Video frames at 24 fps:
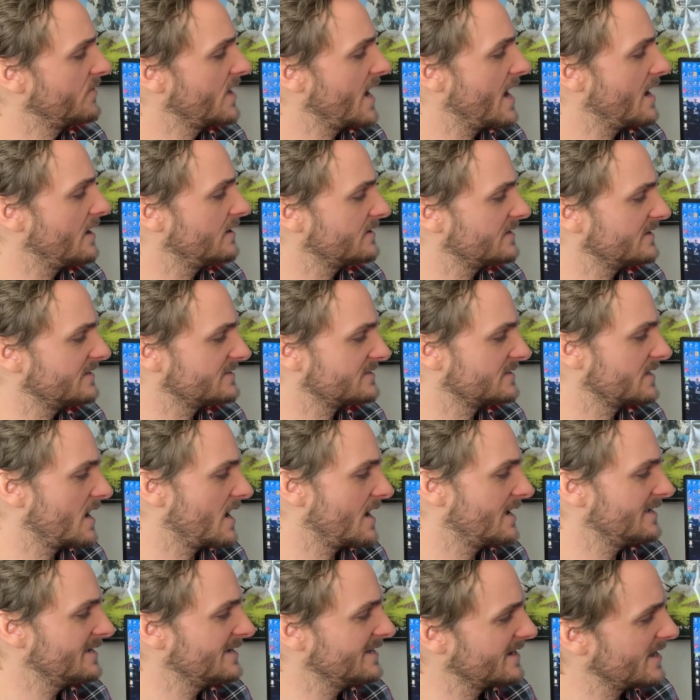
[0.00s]
that is
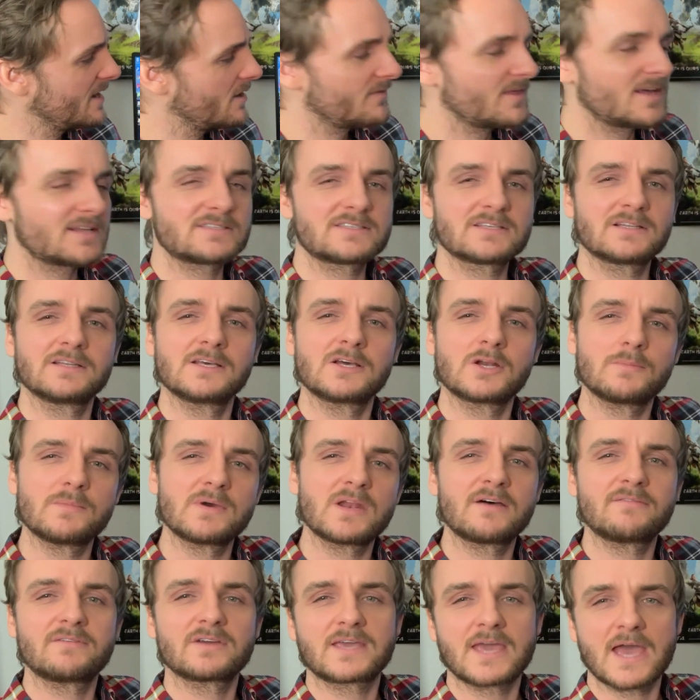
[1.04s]
not, you know, that's a little
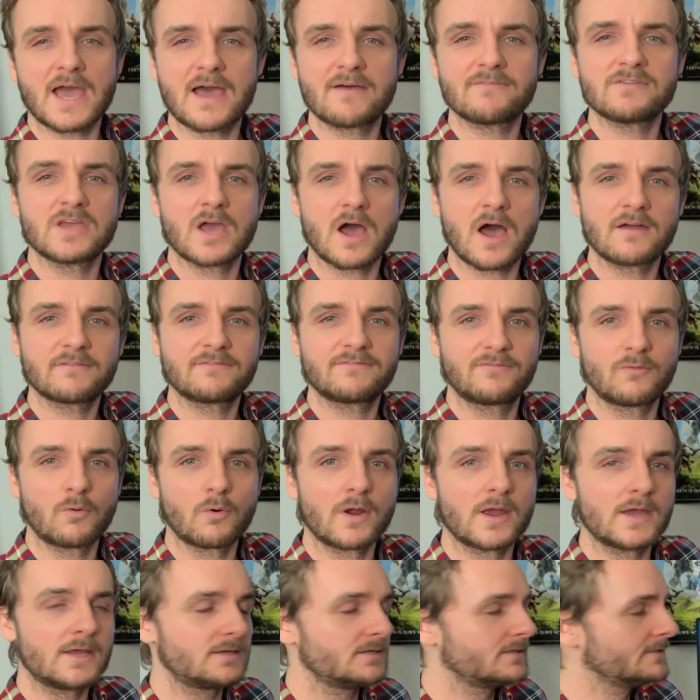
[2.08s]
bit of a caveat
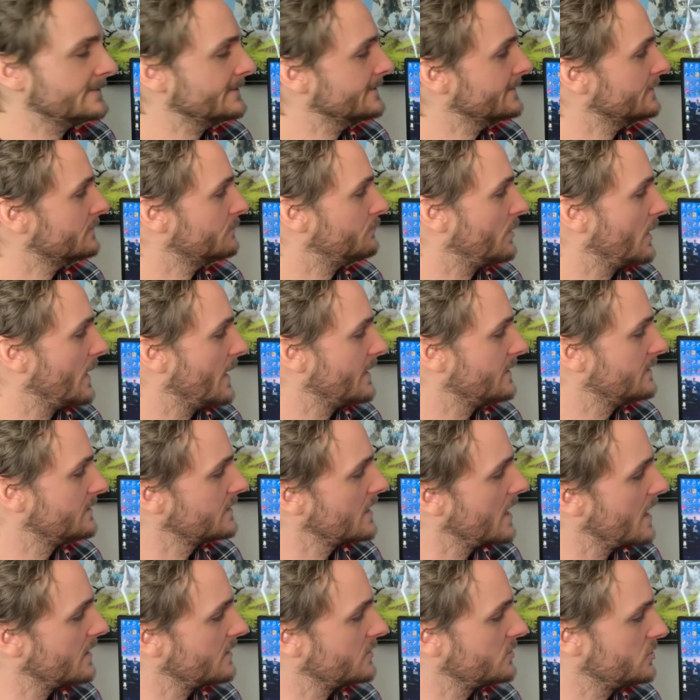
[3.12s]
for it, but
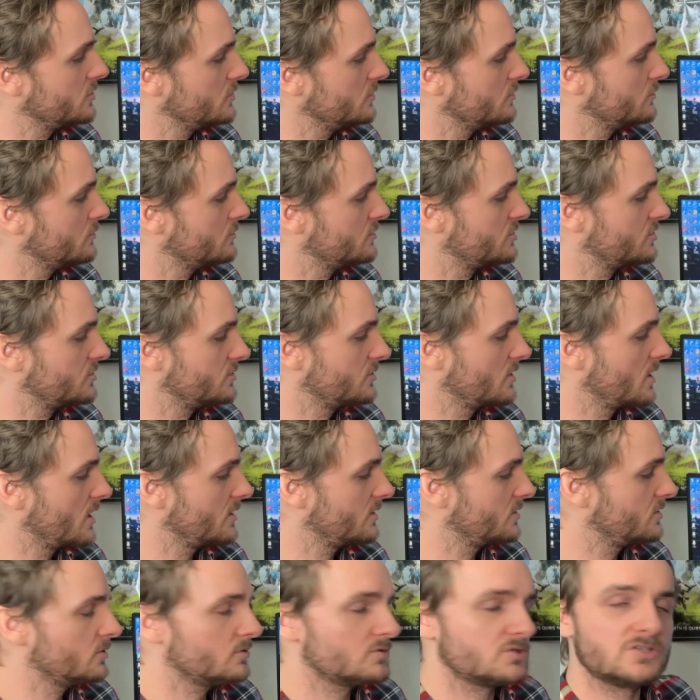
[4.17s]
not a huge
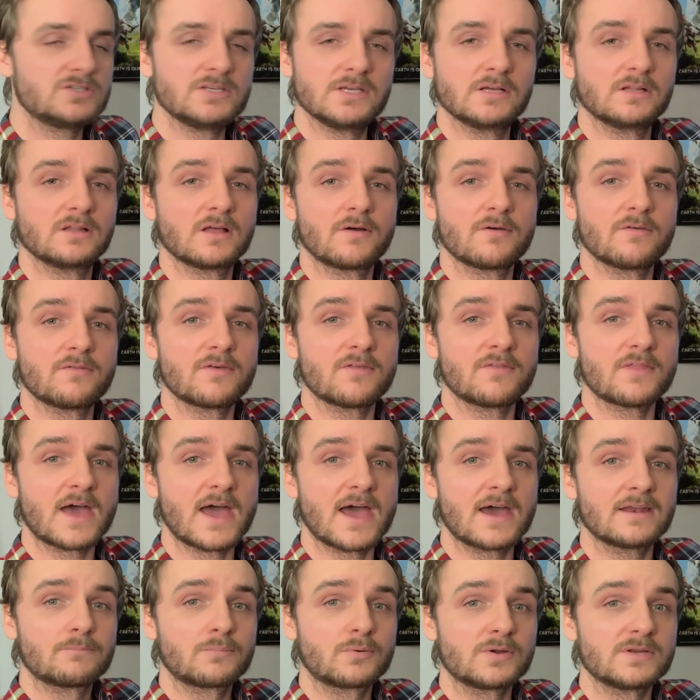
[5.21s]
deal other than
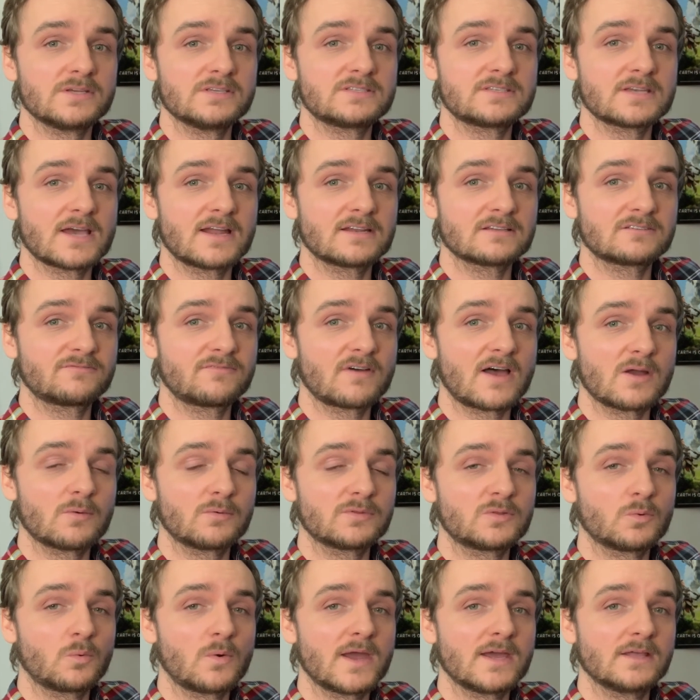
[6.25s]
that. Pretty satisfied
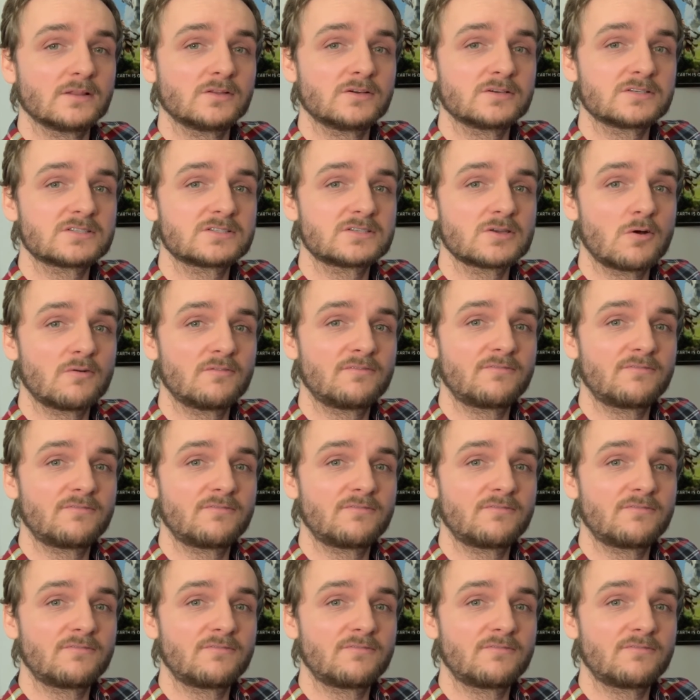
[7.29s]
with the way it looks so